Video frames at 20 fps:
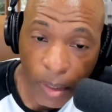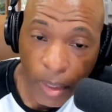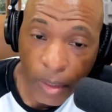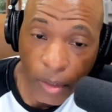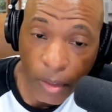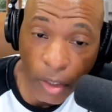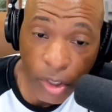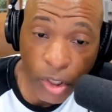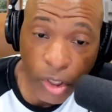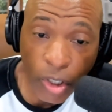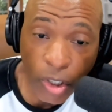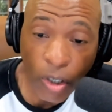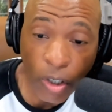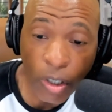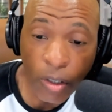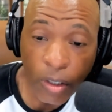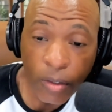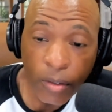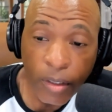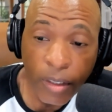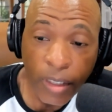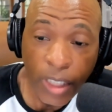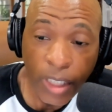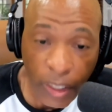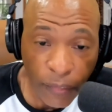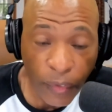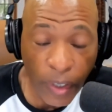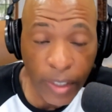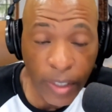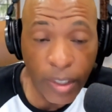Does your
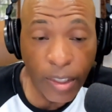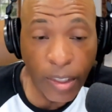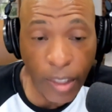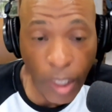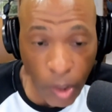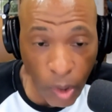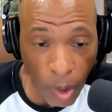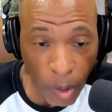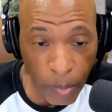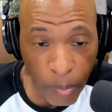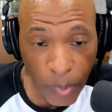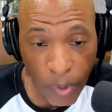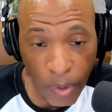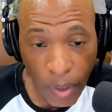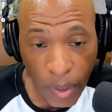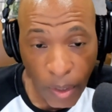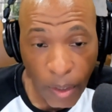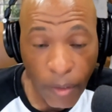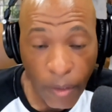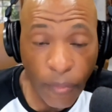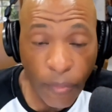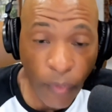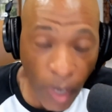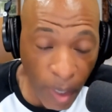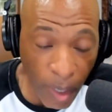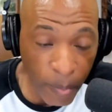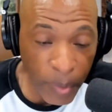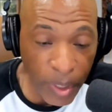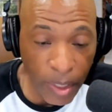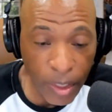defense setup,
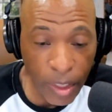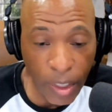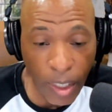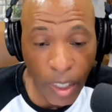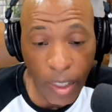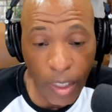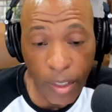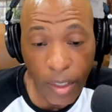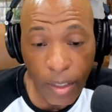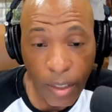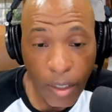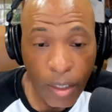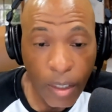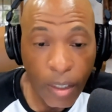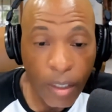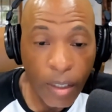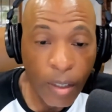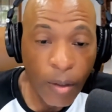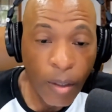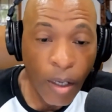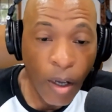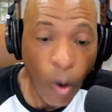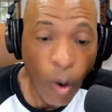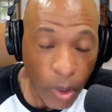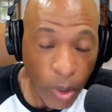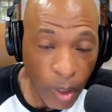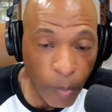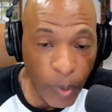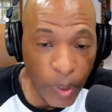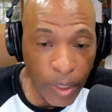formation, how
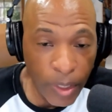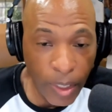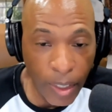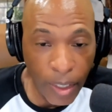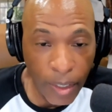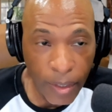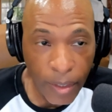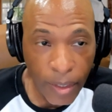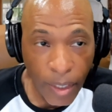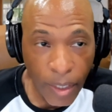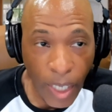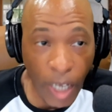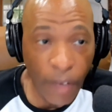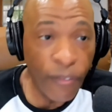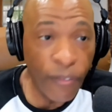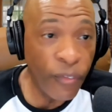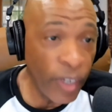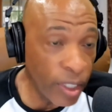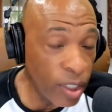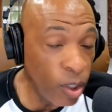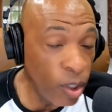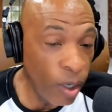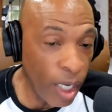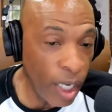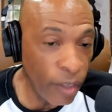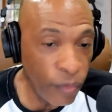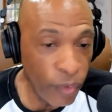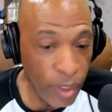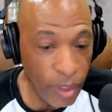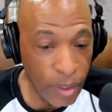you play affect your
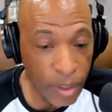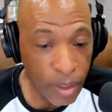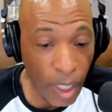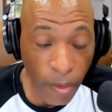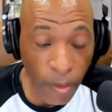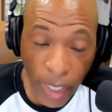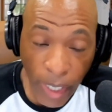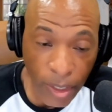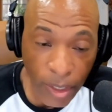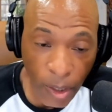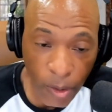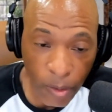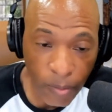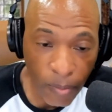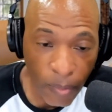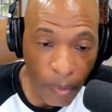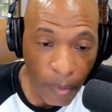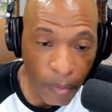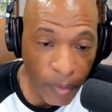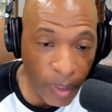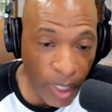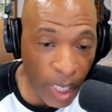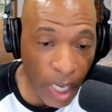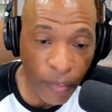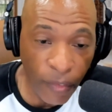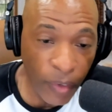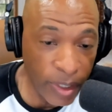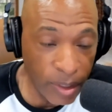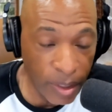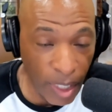offense? Because right now, the
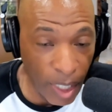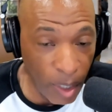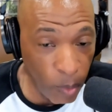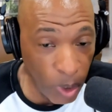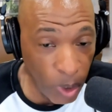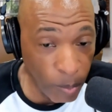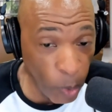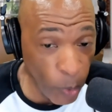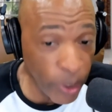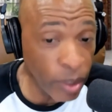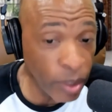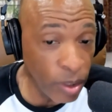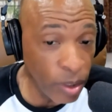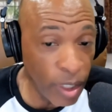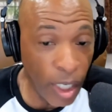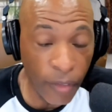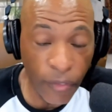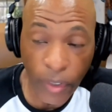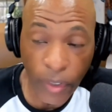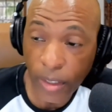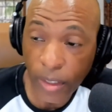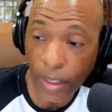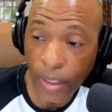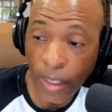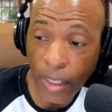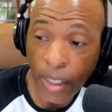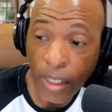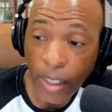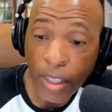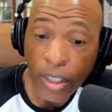offense now work. But we'll get to the offense.
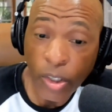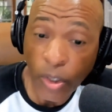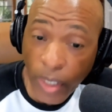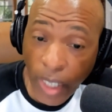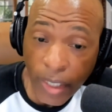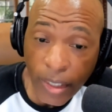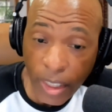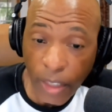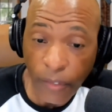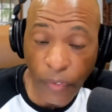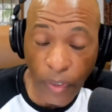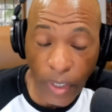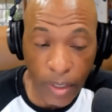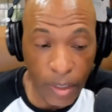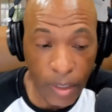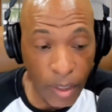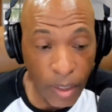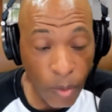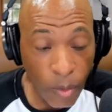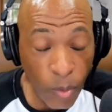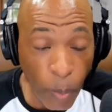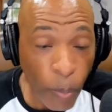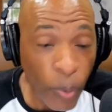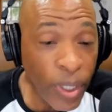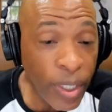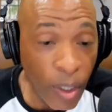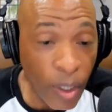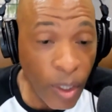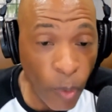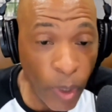So in our defense, we
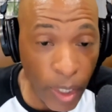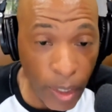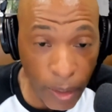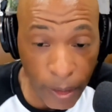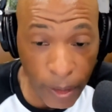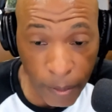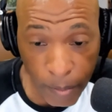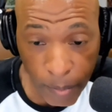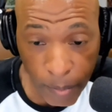play well.